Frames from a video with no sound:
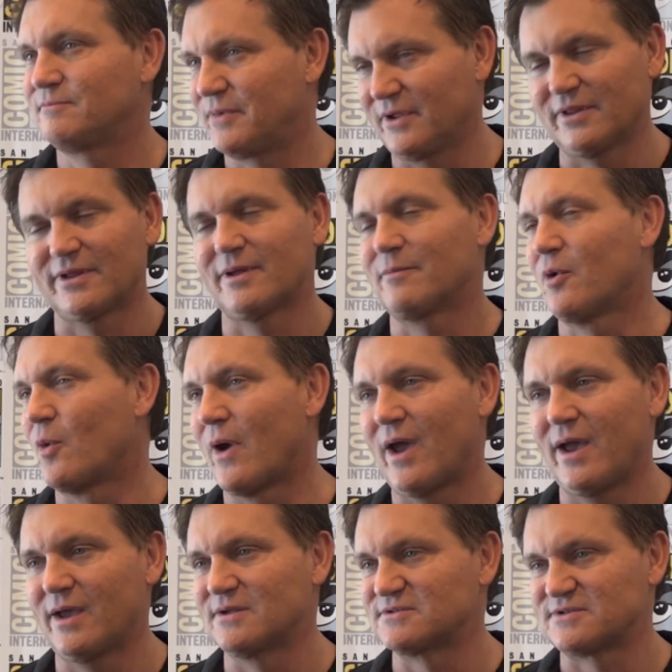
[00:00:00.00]
peeling him
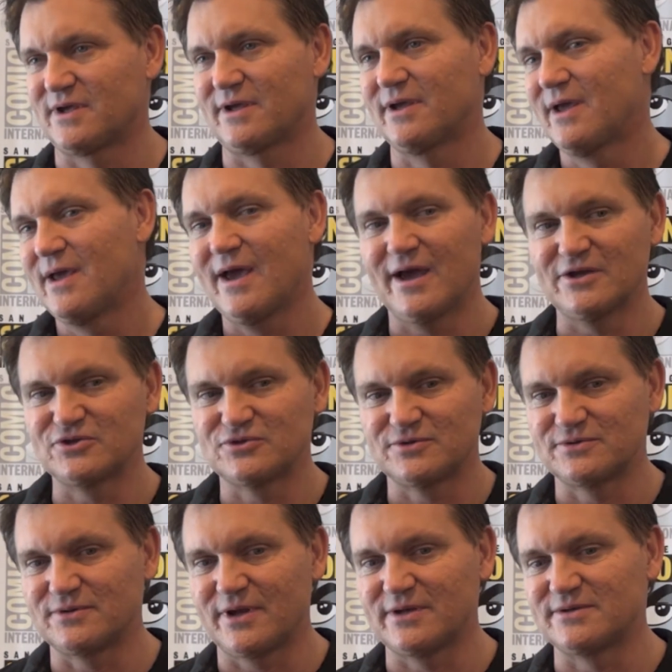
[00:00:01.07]
away and seeing and
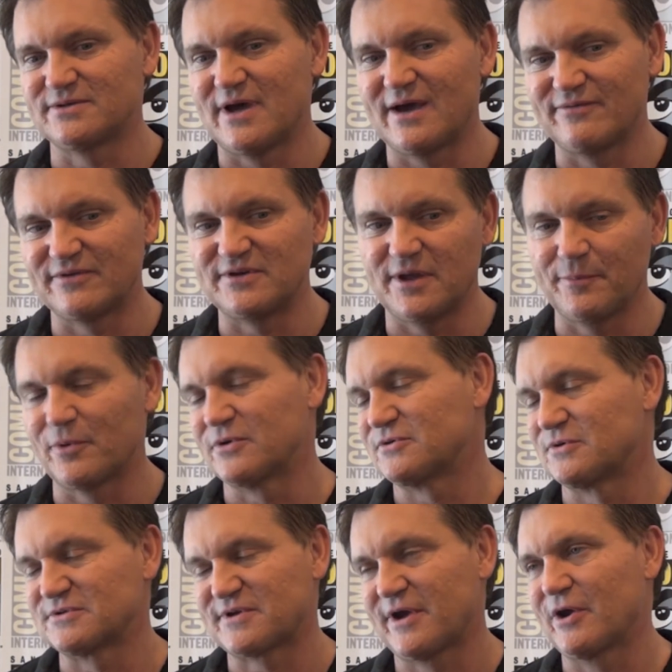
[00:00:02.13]
and diving deeper
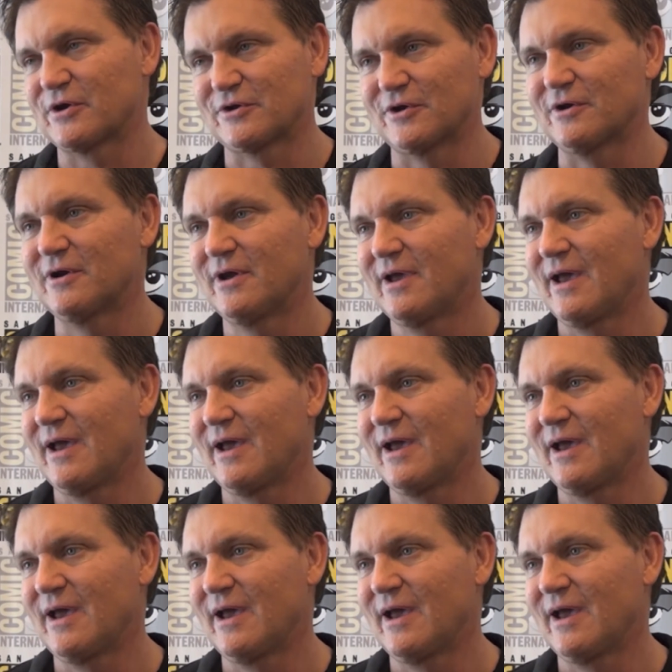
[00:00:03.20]
into his character